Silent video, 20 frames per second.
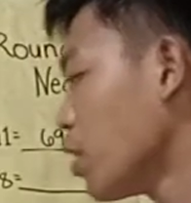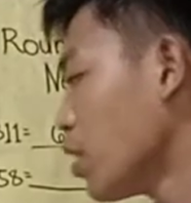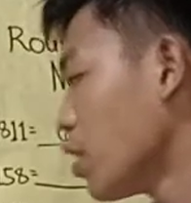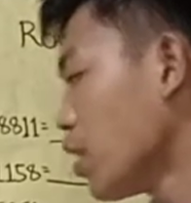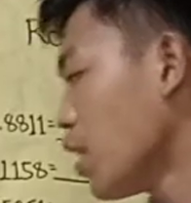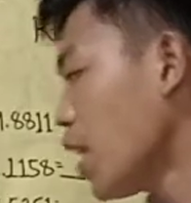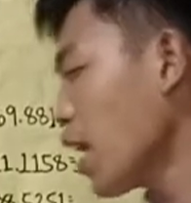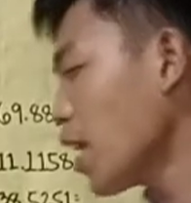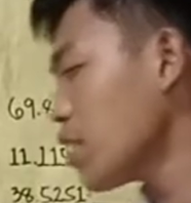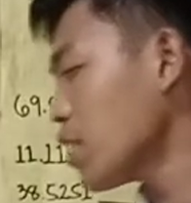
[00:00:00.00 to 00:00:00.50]

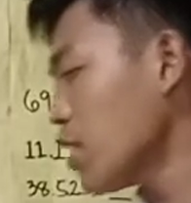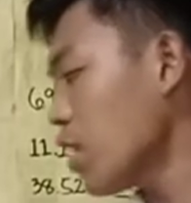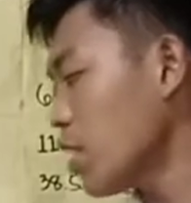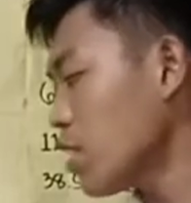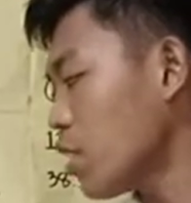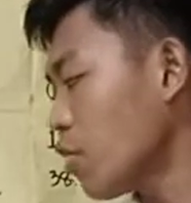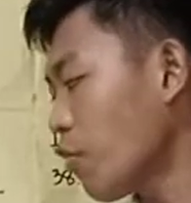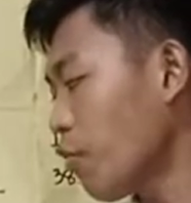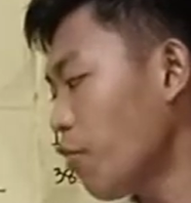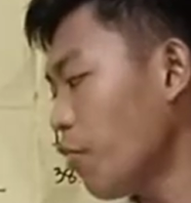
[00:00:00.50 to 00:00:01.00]
Next is
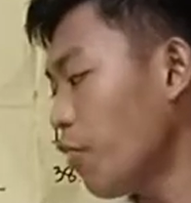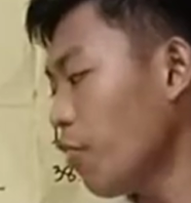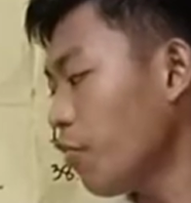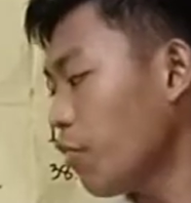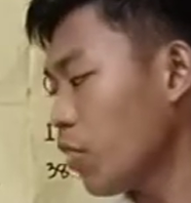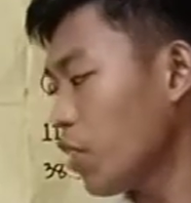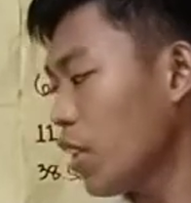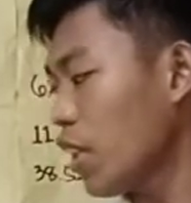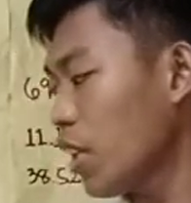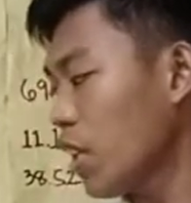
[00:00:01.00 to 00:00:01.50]

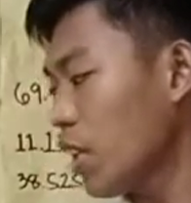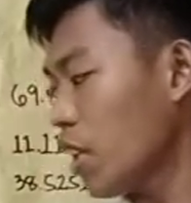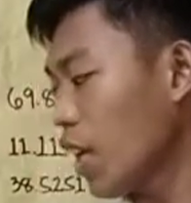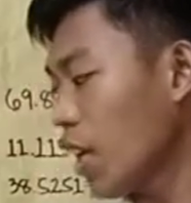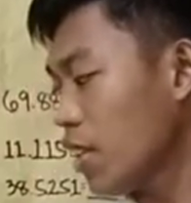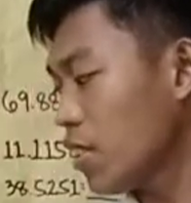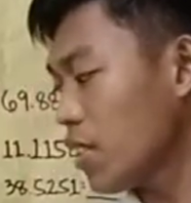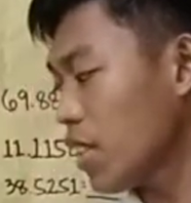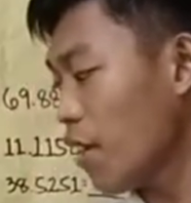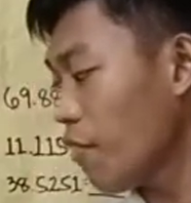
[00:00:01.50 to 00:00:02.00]

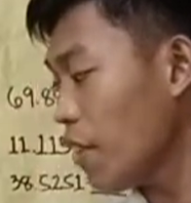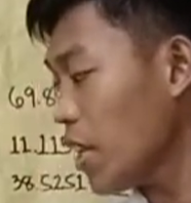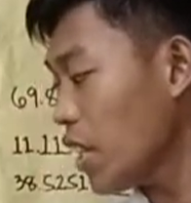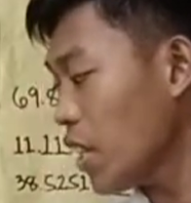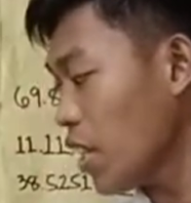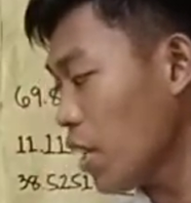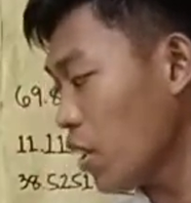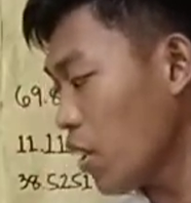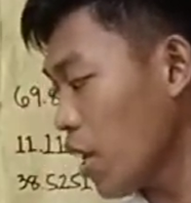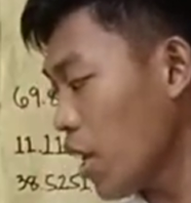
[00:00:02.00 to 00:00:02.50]

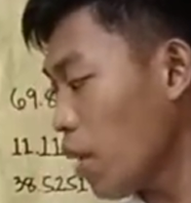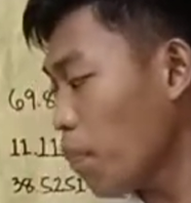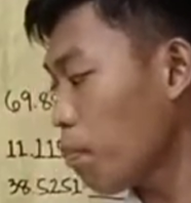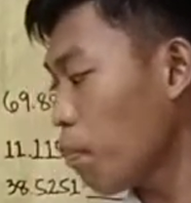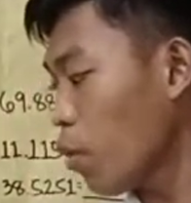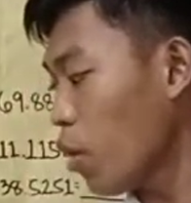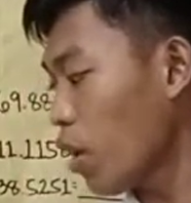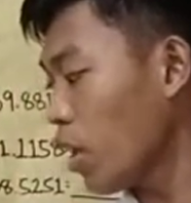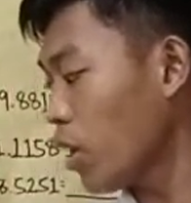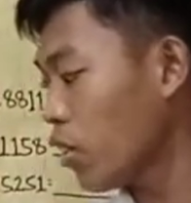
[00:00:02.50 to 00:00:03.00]

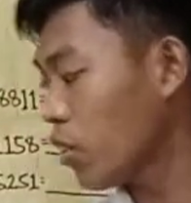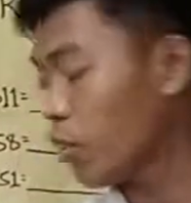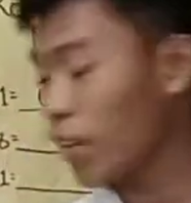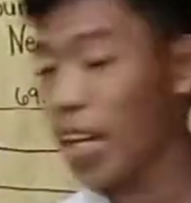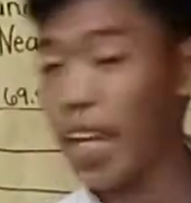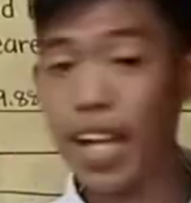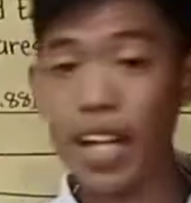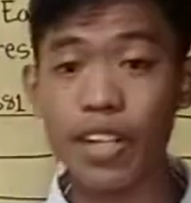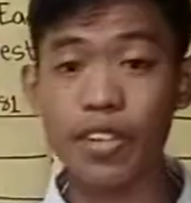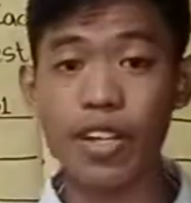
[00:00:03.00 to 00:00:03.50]

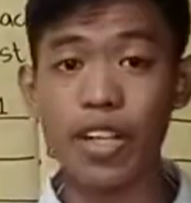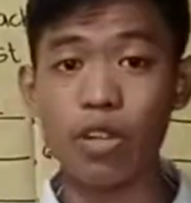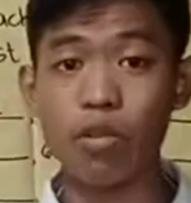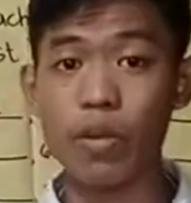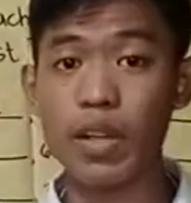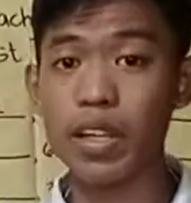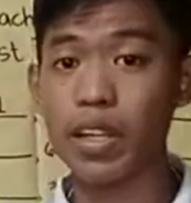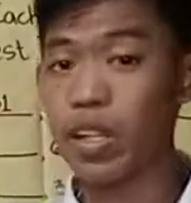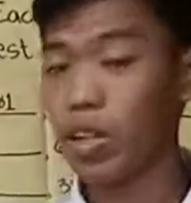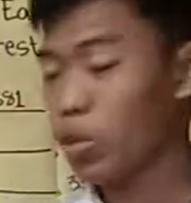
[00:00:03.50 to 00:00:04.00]

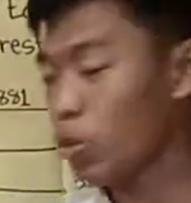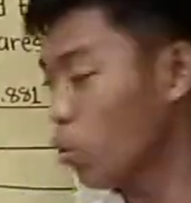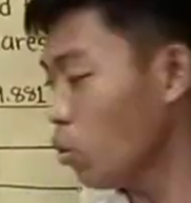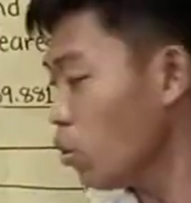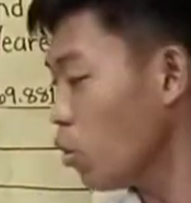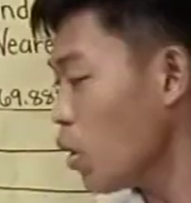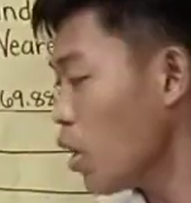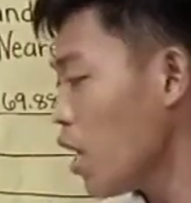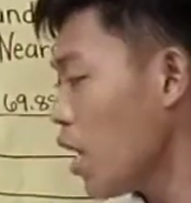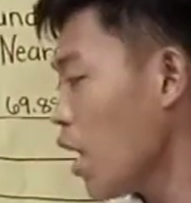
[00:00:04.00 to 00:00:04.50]
73.322.
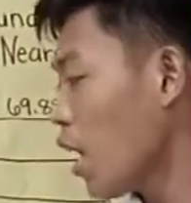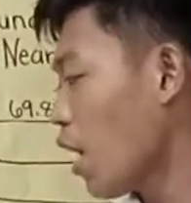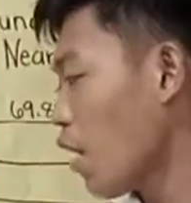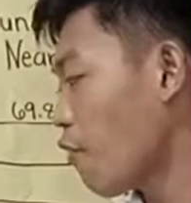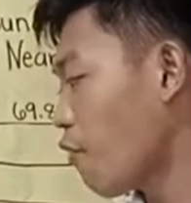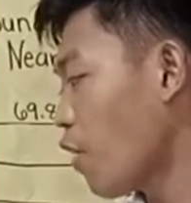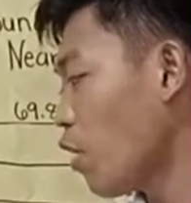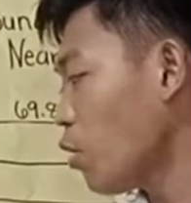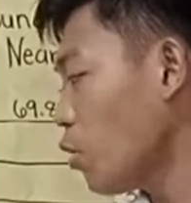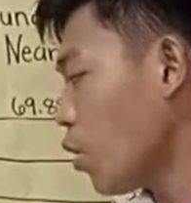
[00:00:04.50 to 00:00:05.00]
If
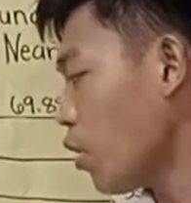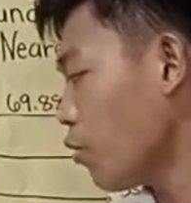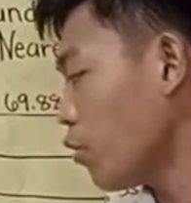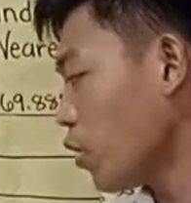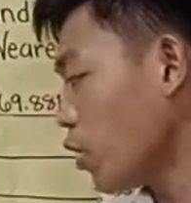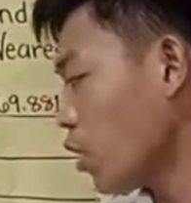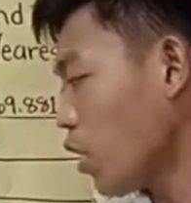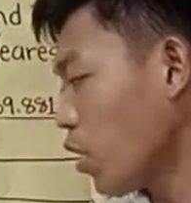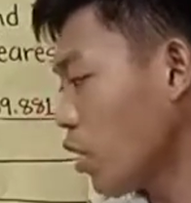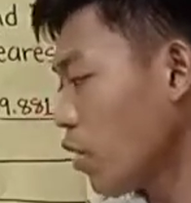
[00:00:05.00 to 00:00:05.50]
round off
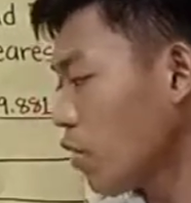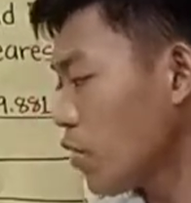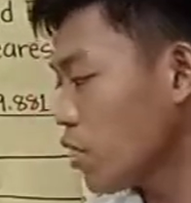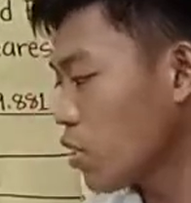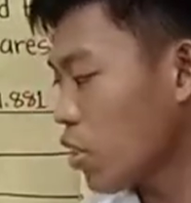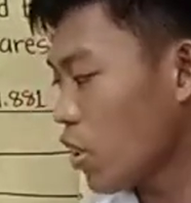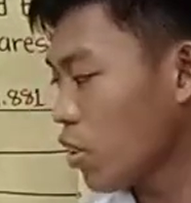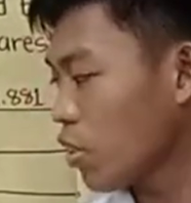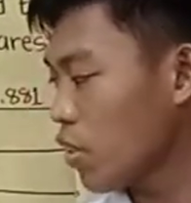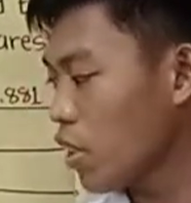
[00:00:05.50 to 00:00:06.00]
to the nearest
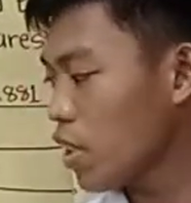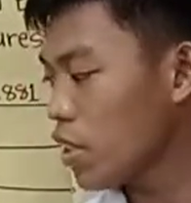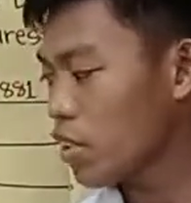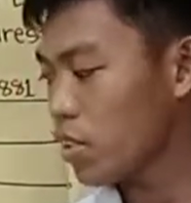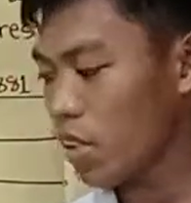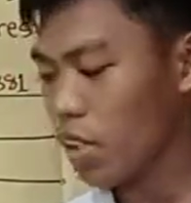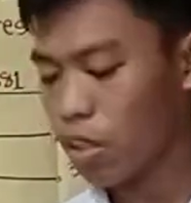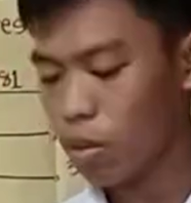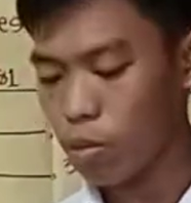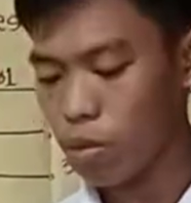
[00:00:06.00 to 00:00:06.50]
hundreds,
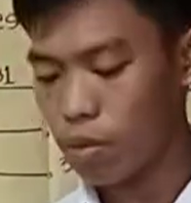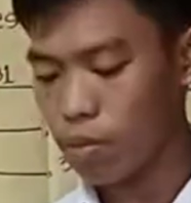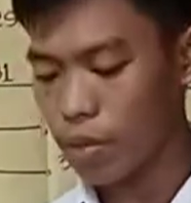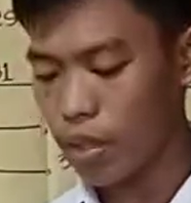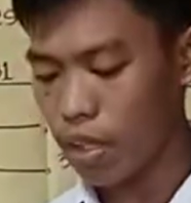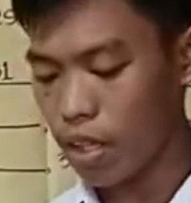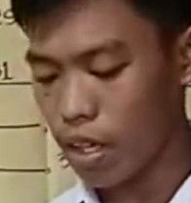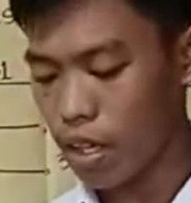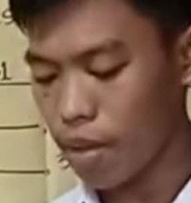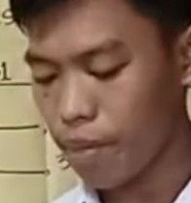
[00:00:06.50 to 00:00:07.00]
it will
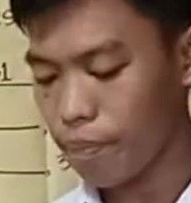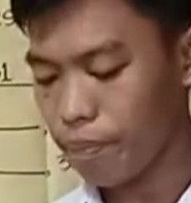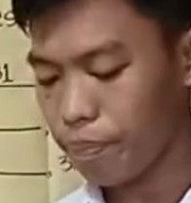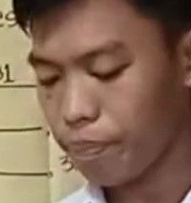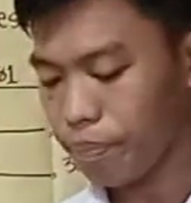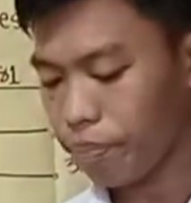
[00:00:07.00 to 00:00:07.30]
become